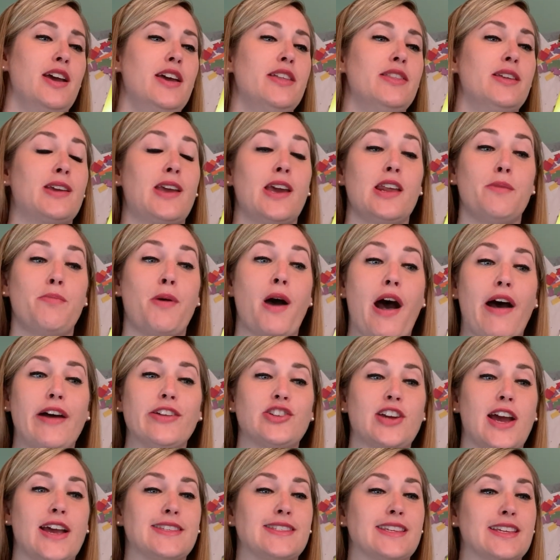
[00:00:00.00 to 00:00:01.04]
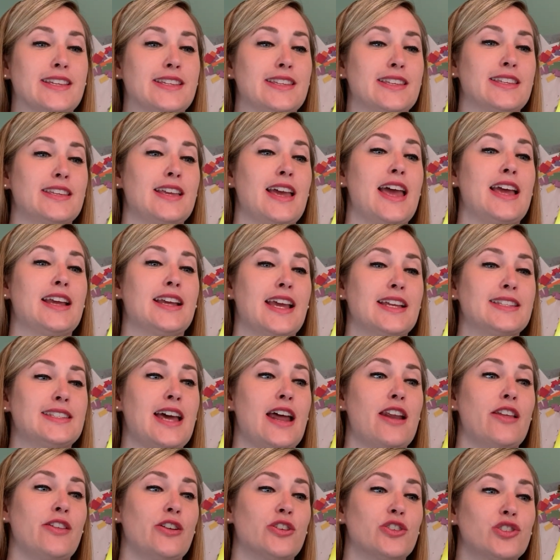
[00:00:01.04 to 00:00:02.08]
The kid apologizes and gets
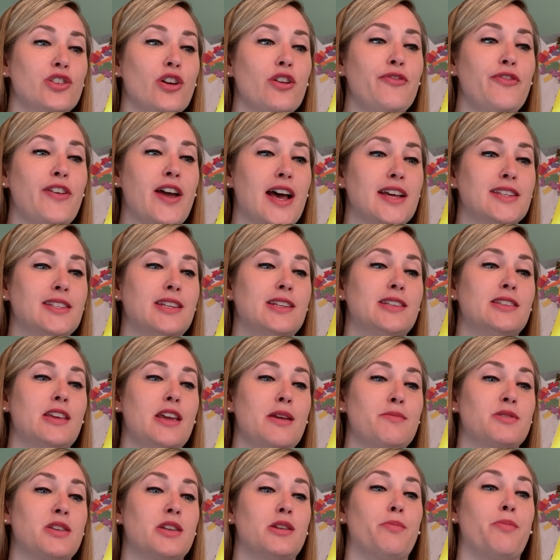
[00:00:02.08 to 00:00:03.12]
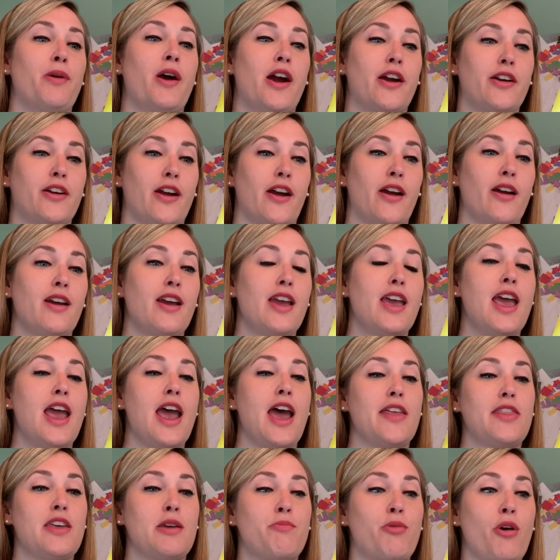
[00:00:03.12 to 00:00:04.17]
out of there so fast he slams into Parker,
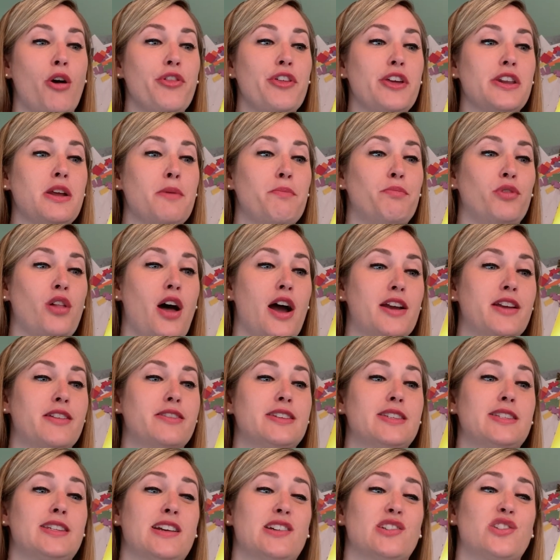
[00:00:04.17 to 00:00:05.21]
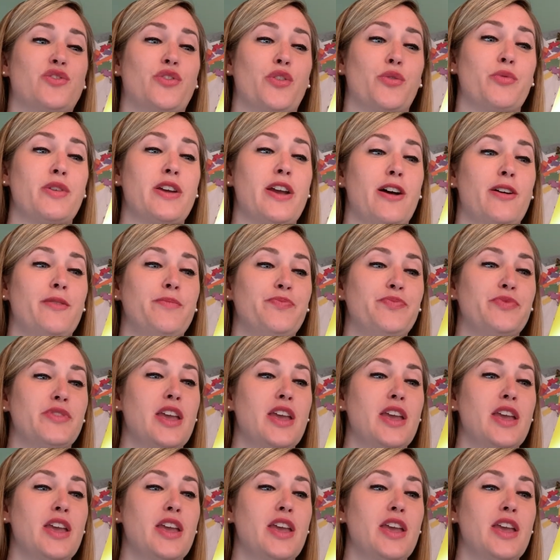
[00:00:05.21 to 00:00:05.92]
and they both end up blocking the stairs for real.